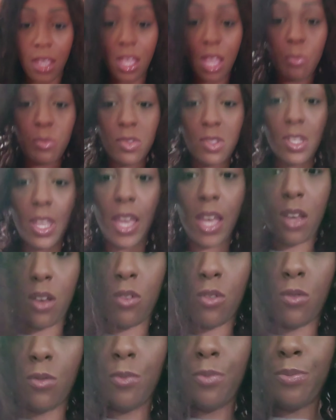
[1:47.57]
Comes
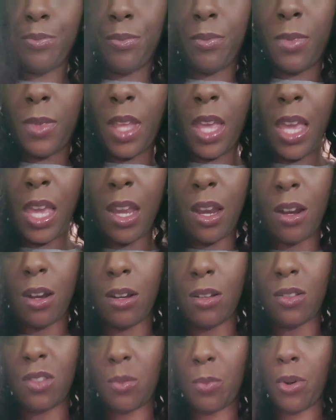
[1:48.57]
down
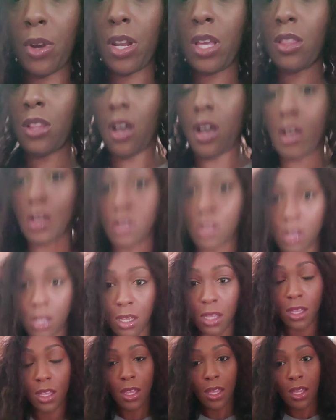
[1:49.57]
here, it's pretty long.